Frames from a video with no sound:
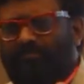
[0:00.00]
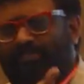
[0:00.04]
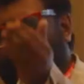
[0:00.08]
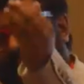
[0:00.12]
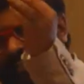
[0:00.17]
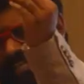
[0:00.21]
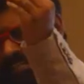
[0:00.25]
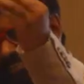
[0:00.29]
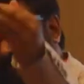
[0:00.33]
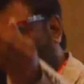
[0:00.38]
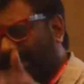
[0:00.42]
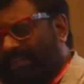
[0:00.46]

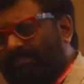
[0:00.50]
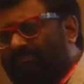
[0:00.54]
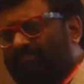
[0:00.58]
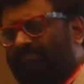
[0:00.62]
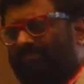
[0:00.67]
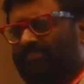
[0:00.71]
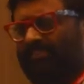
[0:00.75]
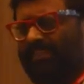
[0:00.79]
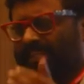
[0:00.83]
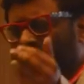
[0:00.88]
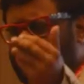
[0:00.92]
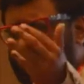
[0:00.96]
free
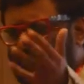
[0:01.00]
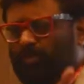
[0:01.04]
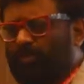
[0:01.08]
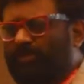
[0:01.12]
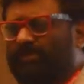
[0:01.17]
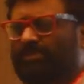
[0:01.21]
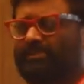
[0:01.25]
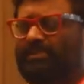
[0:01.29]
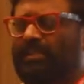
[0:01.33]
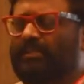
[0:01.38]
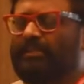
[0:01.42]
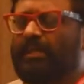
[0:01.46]

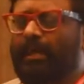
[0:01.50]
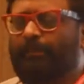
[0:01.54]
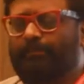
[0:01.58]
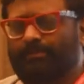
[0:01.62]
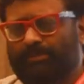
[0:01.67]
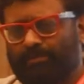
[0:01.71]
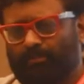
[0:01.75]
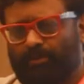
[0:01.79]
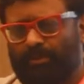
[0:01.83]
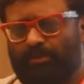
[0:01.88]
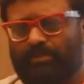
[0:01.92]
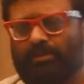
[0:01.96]
tools on
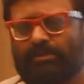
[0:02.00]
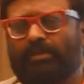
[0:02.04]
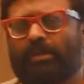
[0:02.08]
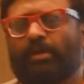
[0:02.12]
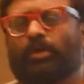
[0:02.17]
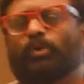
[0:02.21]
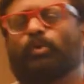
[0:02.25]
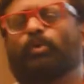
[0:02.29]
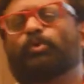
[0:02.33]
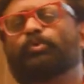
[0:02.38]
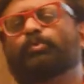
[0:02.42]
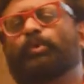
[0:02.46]
HubSpot.
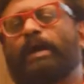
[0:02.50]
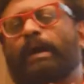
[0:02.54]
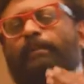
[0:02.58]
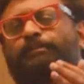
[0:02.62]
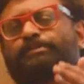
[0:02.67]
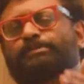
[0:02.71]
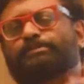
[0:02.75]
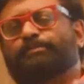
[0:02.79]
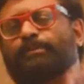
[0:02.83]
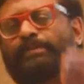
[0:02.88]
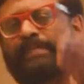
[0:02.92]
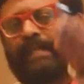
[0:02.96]
Go to
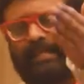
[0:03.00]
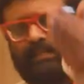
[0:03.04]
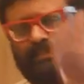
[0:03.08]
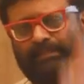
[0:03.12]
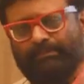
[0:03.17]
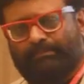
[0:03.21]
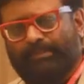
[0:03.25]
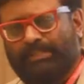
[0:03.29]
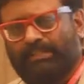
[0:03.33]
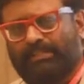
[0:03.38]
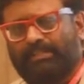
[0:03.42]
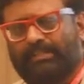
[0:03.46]
HubSpot
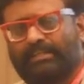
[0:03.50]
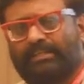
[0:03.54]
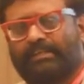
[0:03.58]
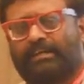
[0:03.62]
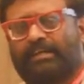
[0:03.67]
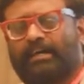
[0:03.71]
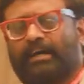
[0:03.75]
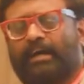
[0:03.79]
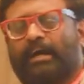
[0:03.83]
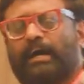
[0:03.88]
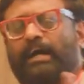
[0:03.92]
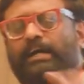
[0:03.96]
Academy
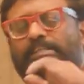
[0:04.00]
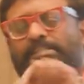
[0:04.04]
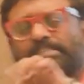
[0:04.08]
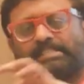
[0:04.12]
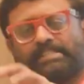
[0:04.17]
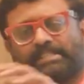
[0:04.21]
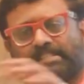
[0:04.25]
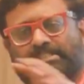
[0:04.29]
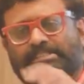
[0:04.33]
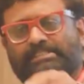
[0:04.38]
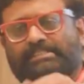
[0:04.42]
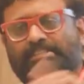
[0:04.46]
and
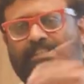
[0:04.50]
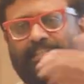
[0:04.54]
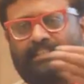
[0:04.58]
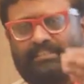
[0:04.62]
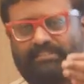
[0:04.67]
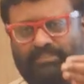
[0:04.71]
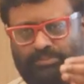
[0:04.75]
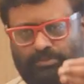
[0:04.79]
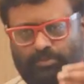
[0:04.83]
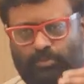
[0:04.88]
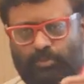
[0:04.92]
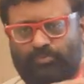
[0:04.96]
search.
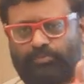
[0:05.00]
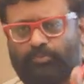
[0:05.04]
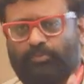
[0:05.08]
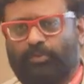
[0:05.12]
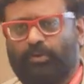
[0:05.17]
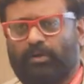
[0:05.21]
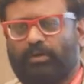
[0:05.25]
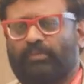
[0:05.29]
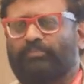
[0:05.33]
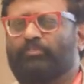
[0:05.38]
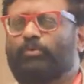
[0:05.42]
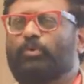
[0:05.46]
There are so
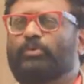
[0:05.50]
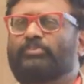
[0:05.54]
4